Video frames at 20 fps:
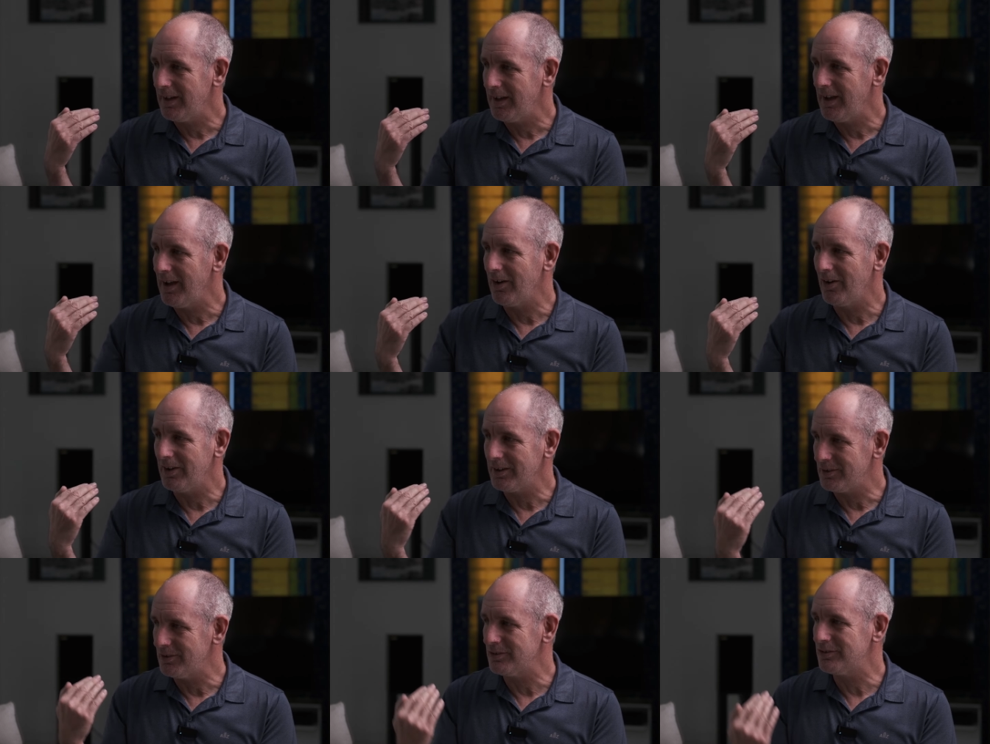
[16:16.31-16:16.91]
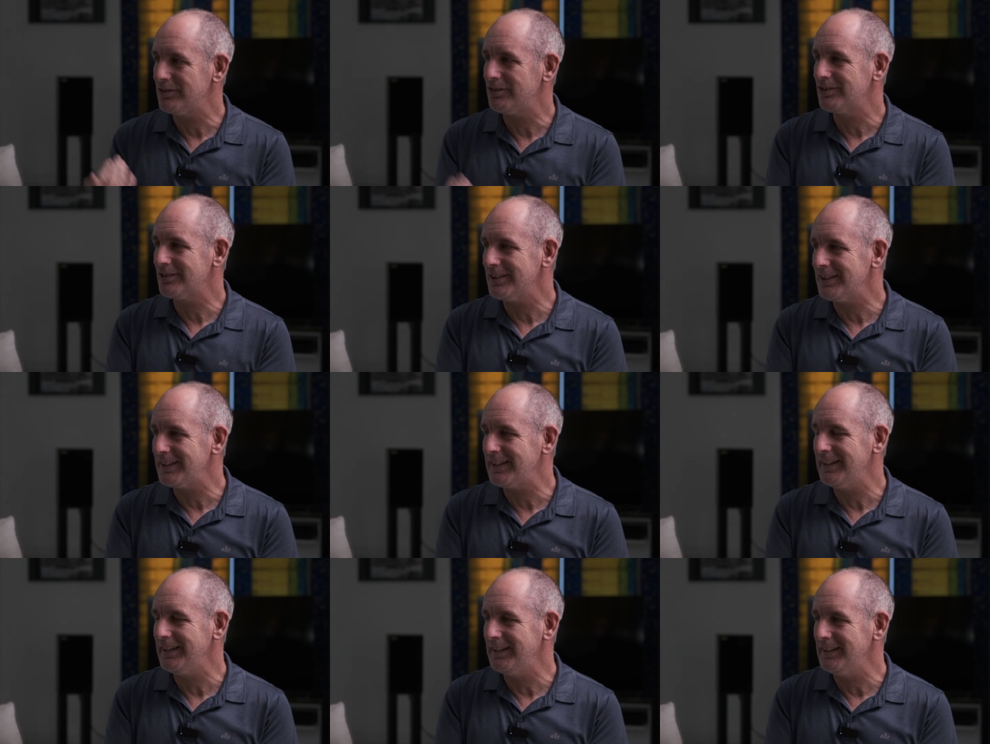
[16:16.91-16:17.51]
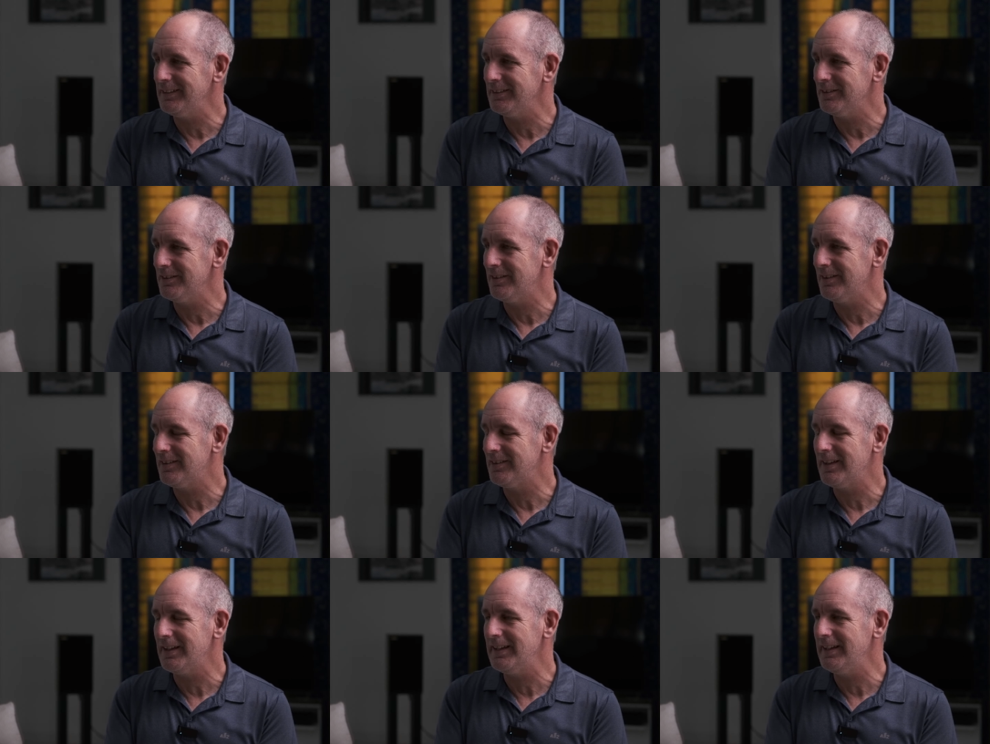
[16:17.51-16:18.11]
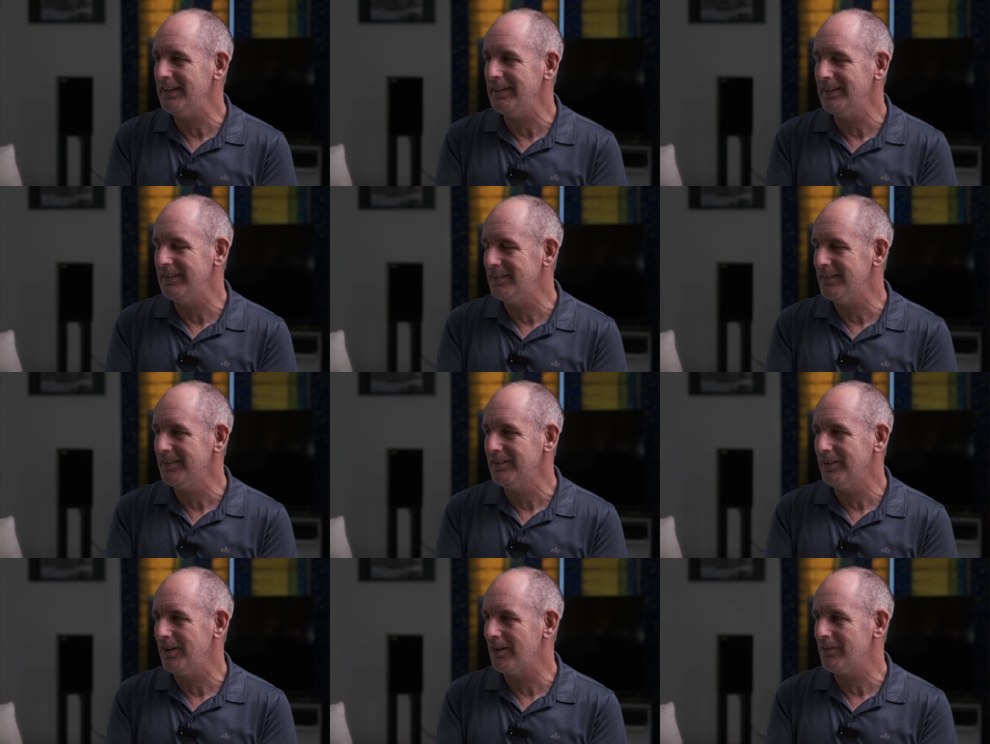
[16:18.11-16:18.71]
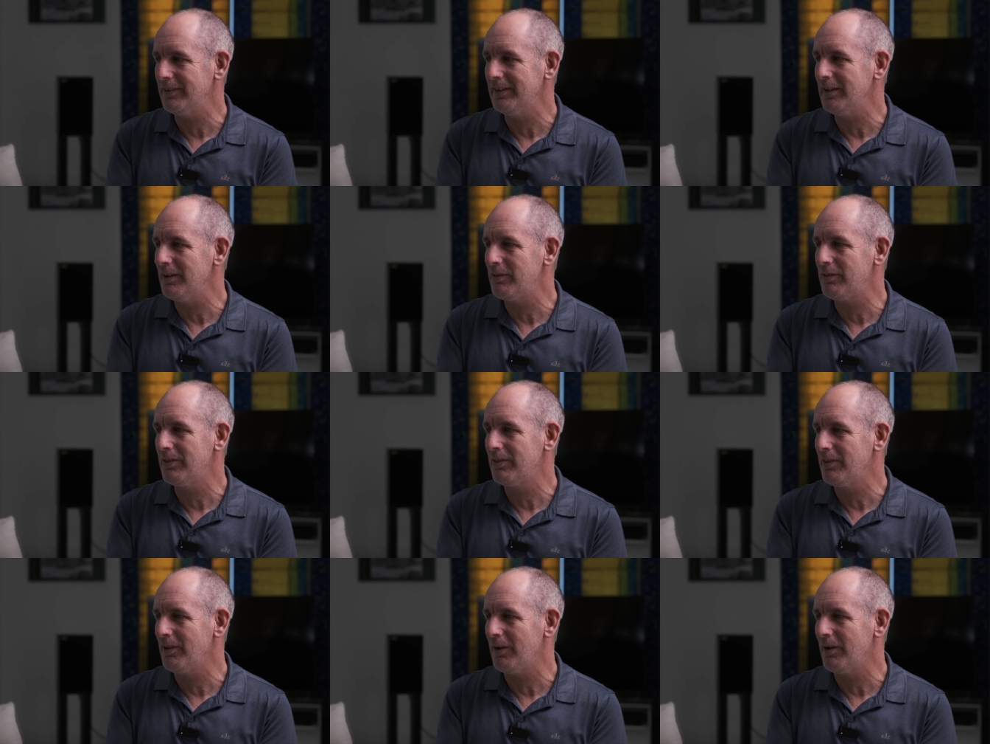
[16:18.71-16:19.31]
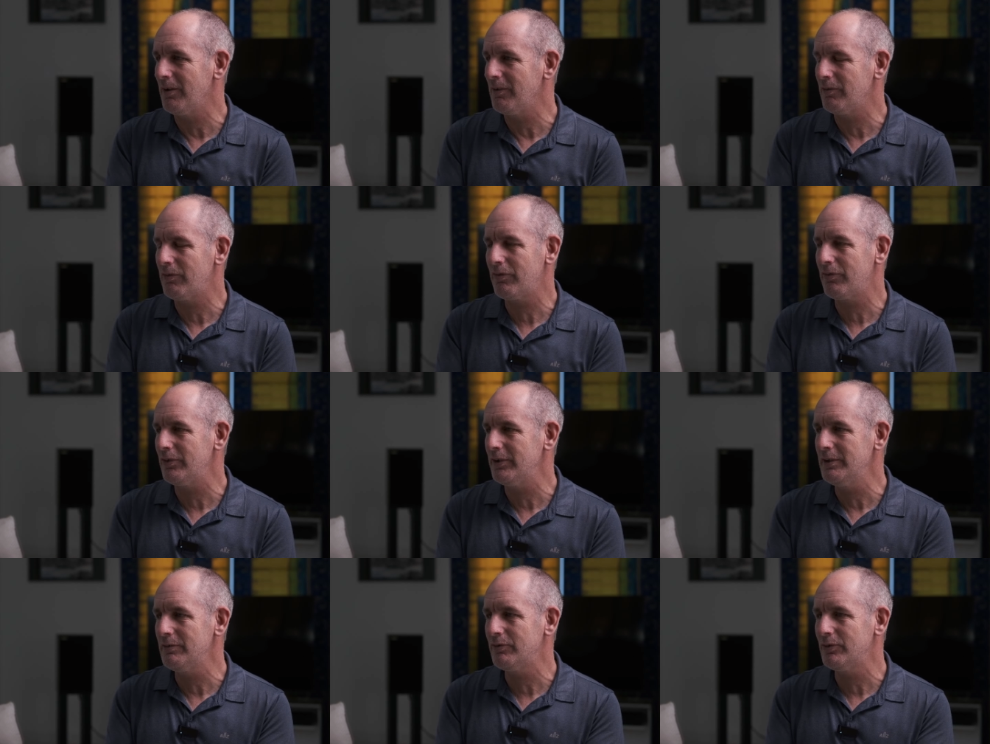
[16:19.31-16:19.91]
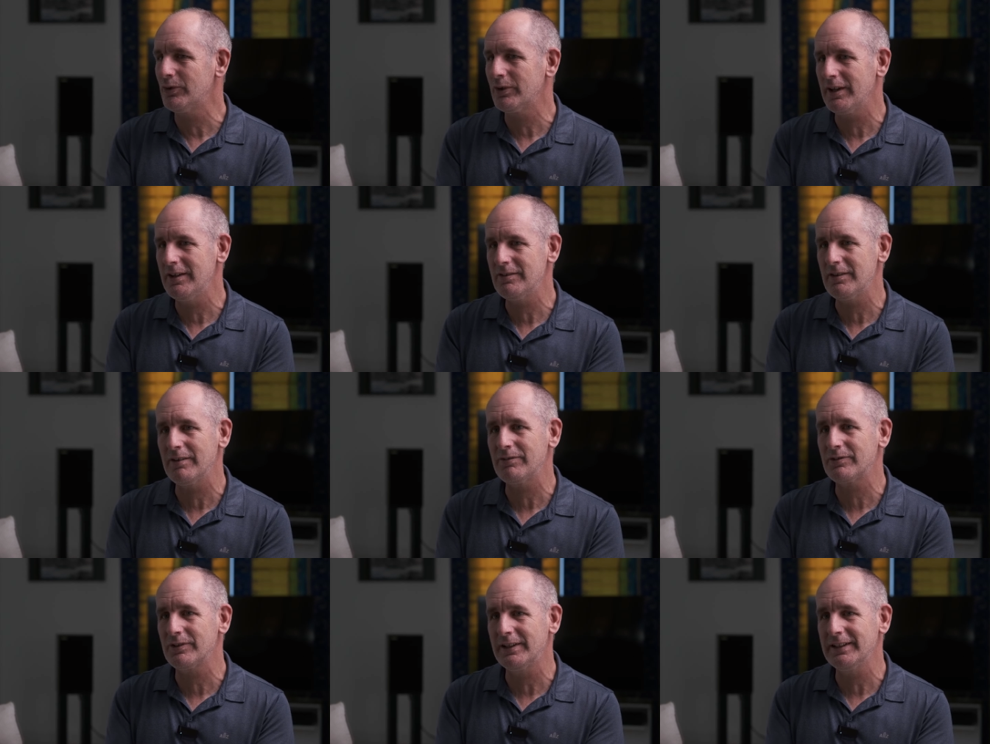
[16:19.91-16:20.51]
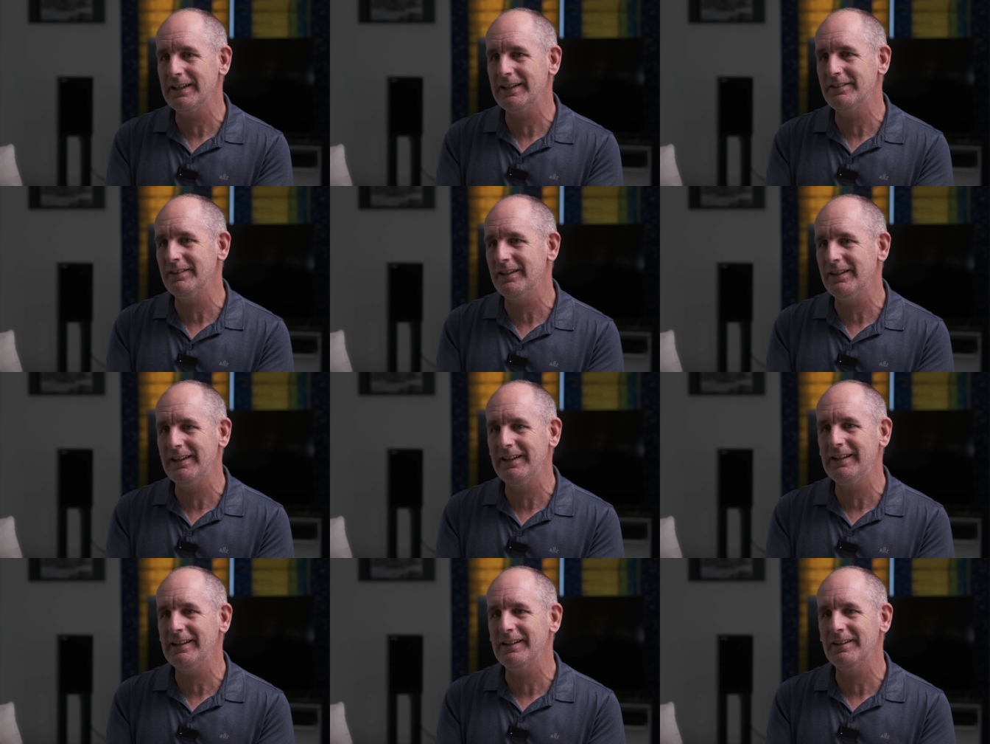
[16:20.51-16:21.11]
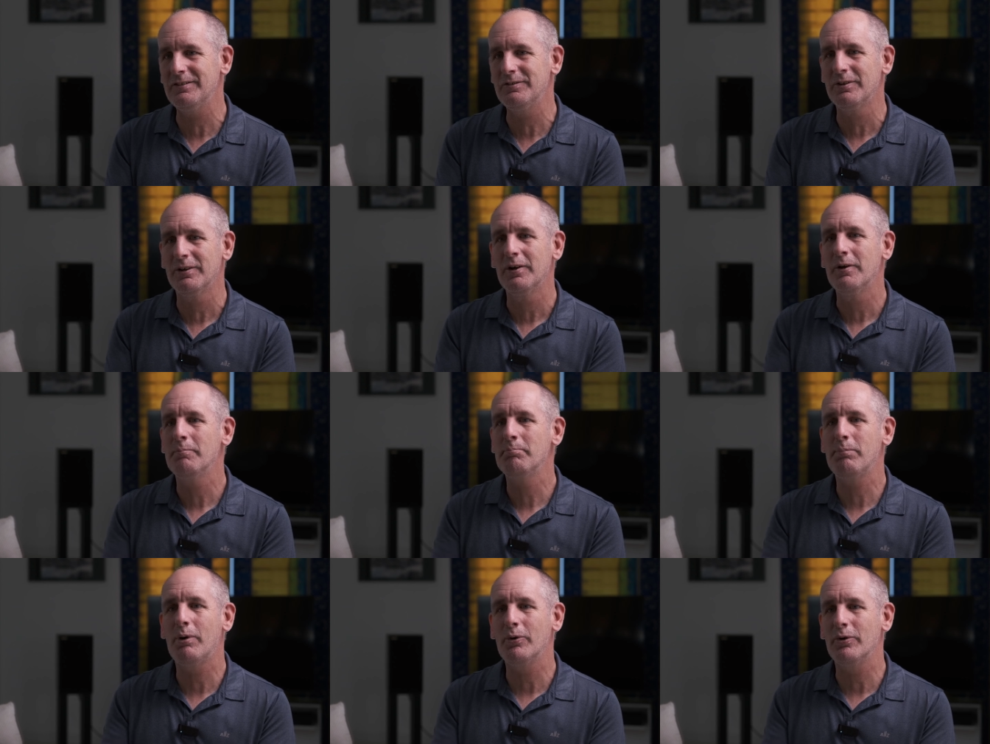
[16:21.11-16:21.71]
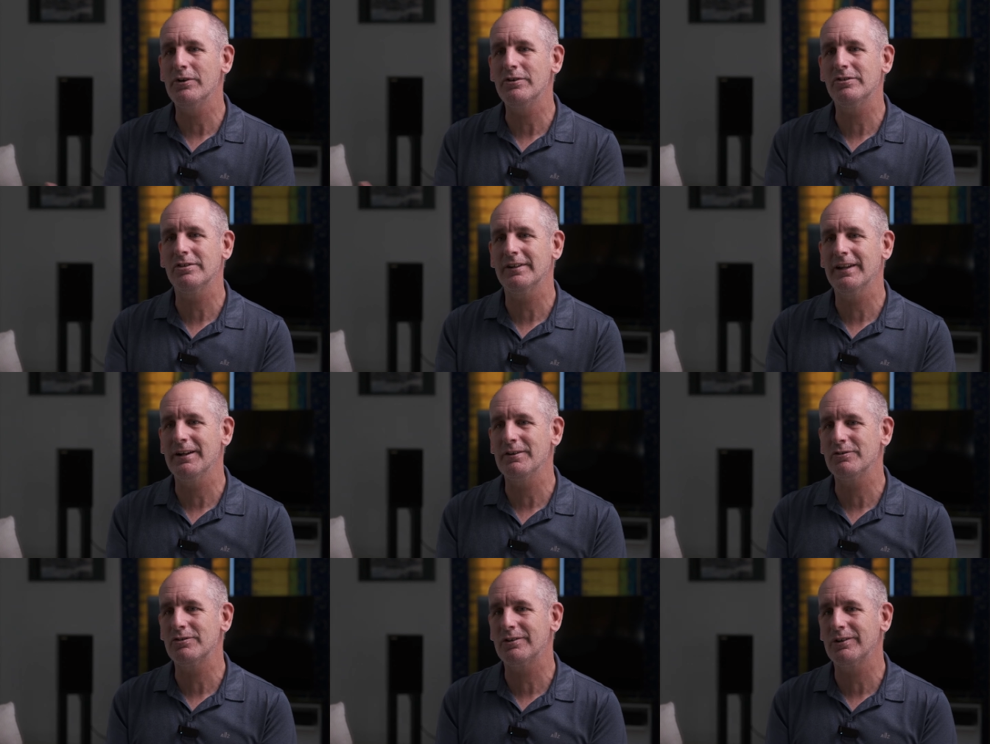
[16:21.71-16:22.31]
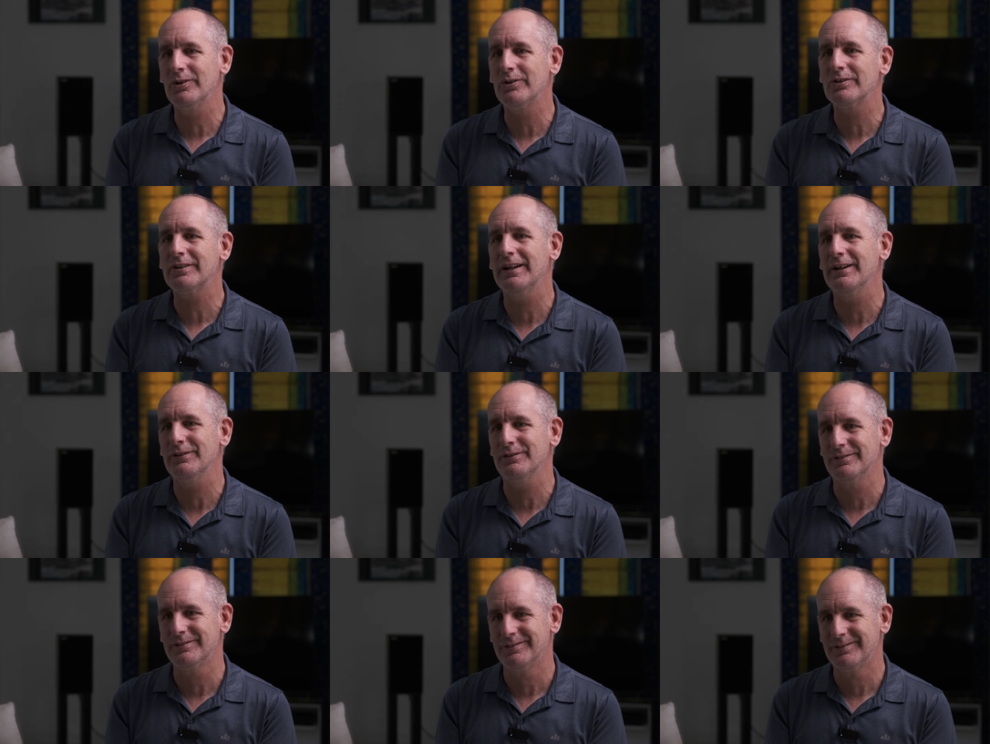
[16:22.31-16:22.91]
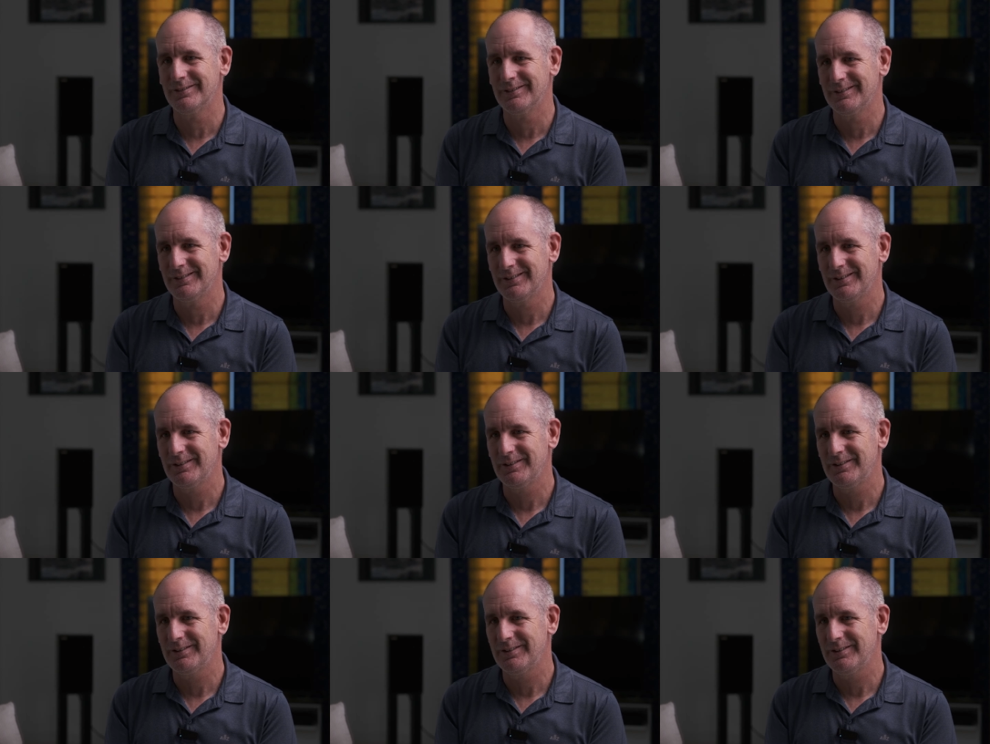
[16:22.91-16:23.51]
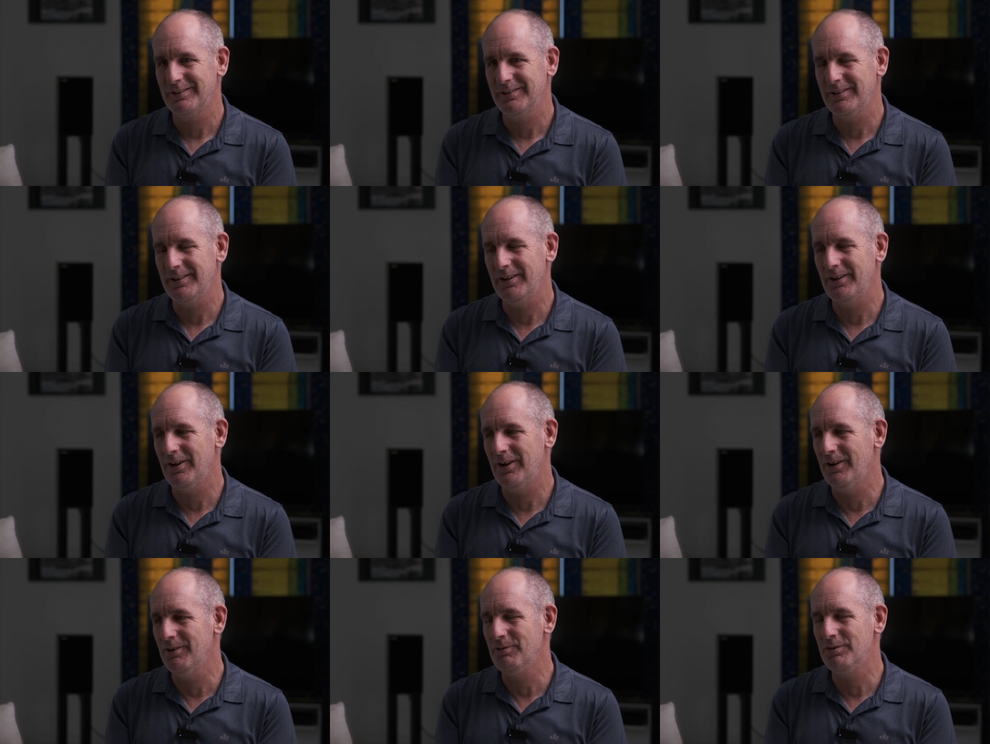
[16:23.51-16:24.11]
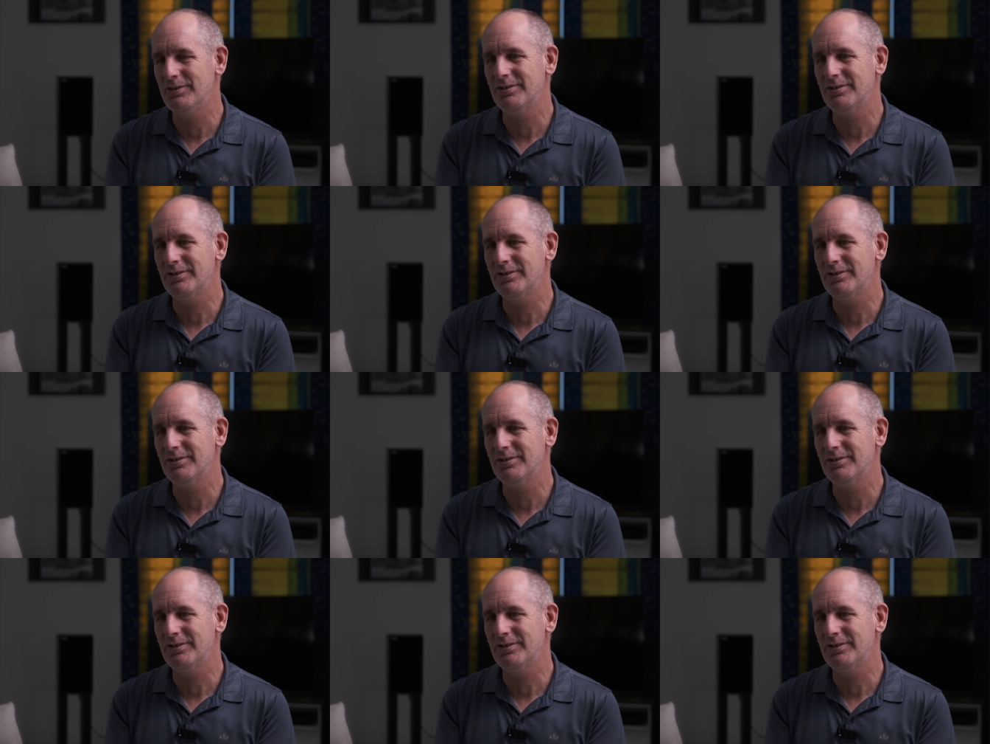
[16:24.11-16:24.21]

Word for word: and I got stuck in England. The day I think, at, at three or four days after I landed in England, Boris announced lockdown. Uh-huh. I was